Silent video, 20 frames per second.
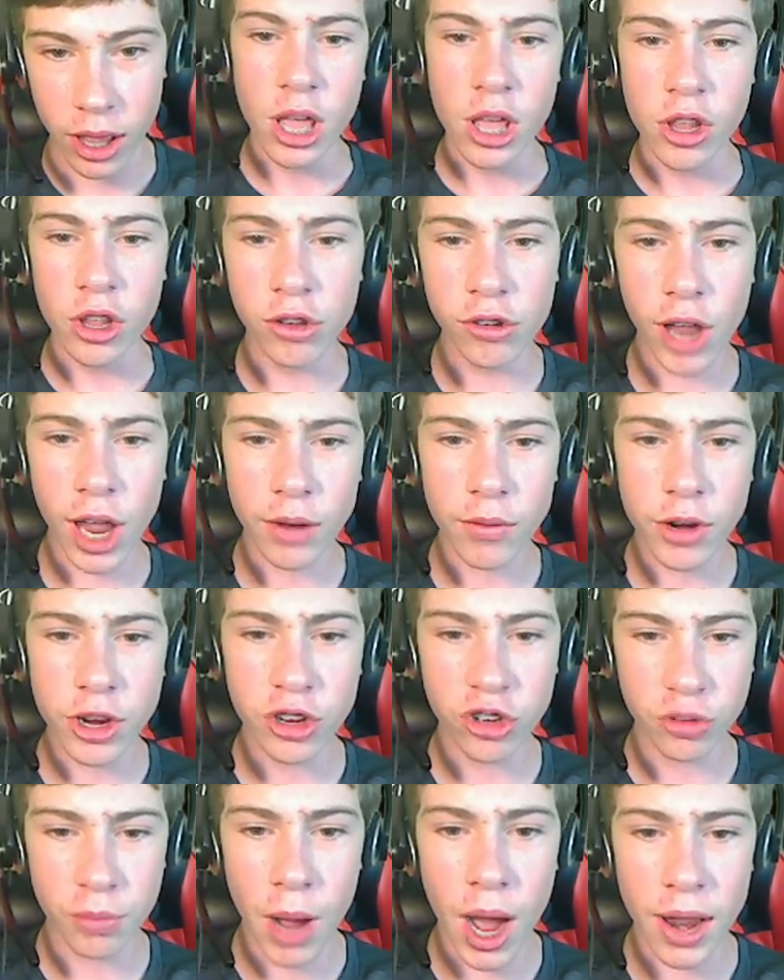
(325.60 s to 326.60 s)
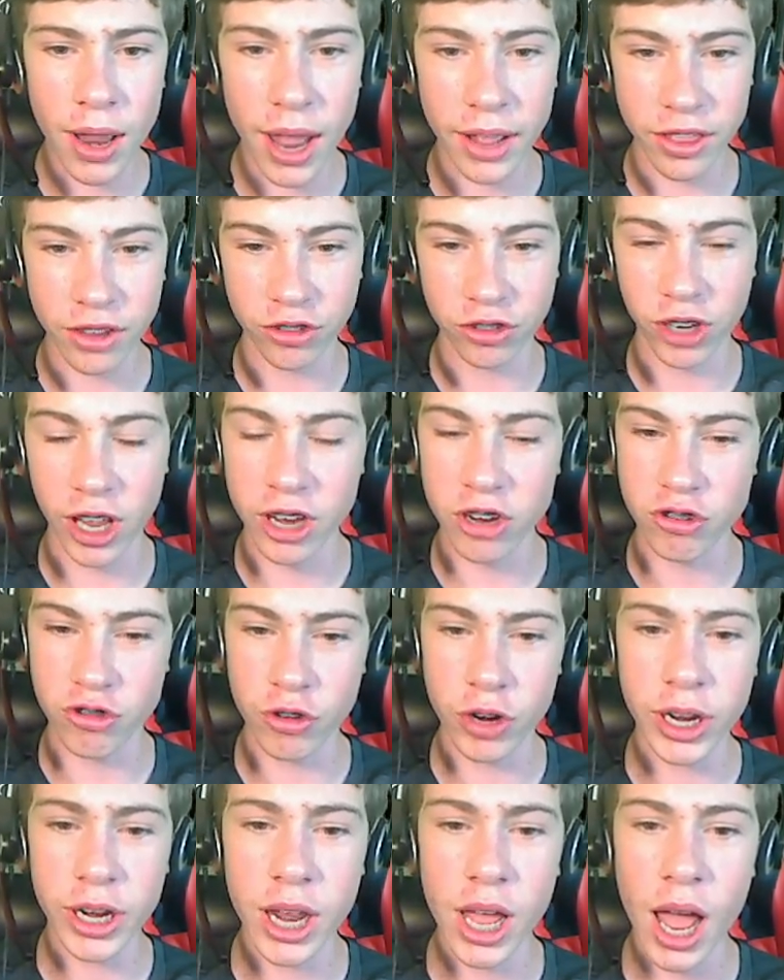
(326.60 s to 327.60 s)
This is, like, where you spawn, like, the
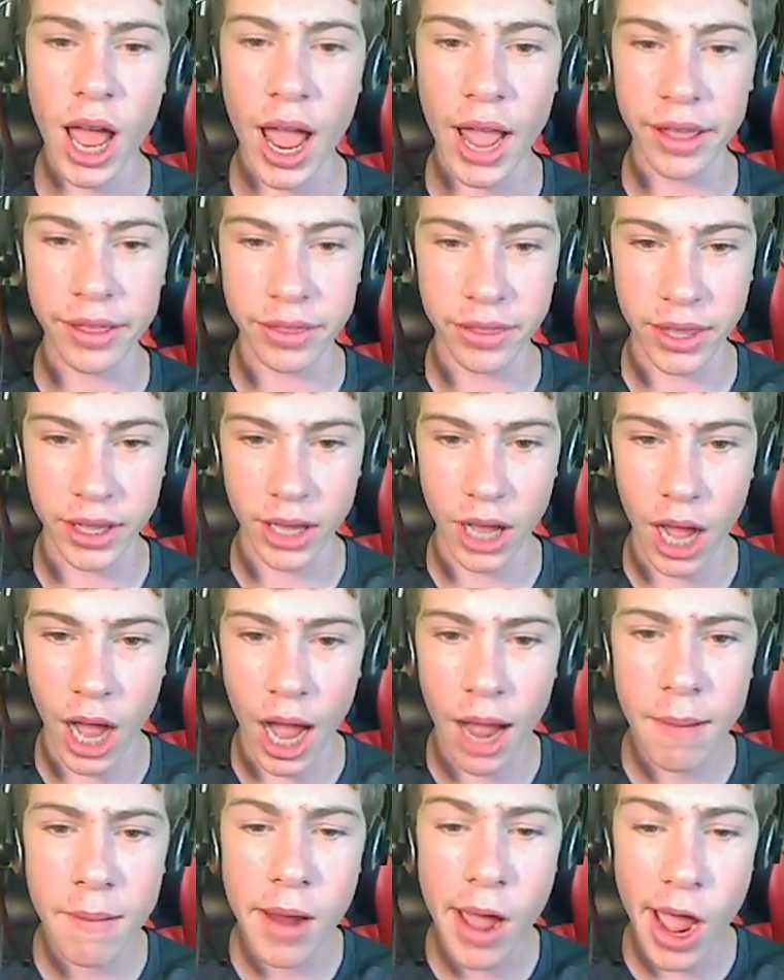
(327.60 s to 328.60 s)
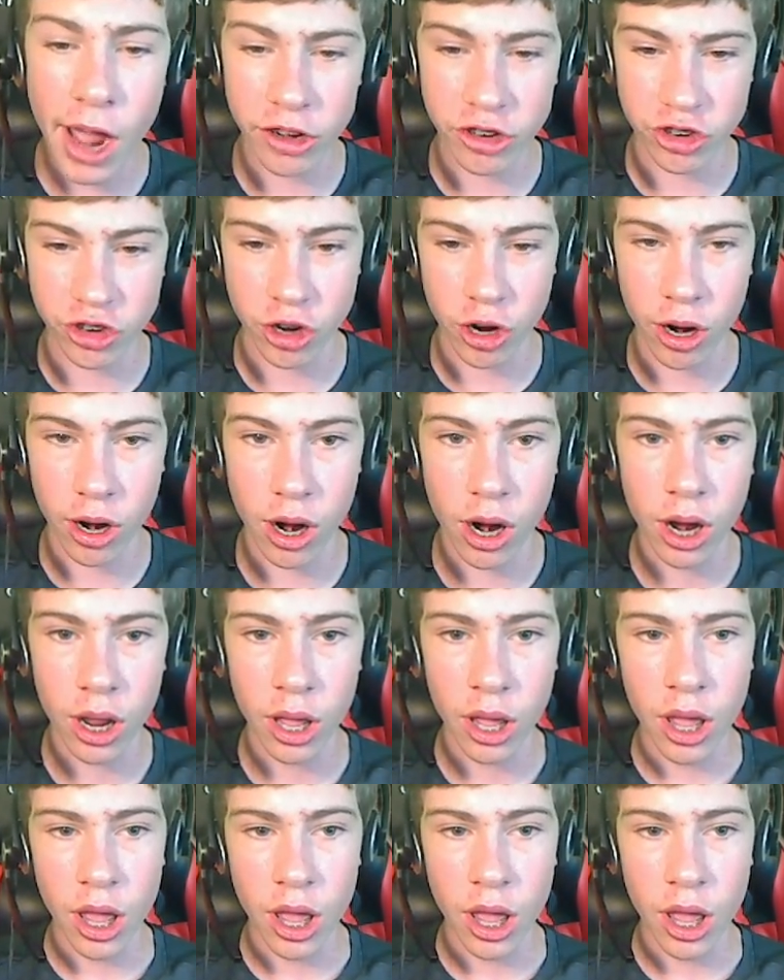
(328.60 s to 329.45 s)
Slendrina, I think. I'm not sure.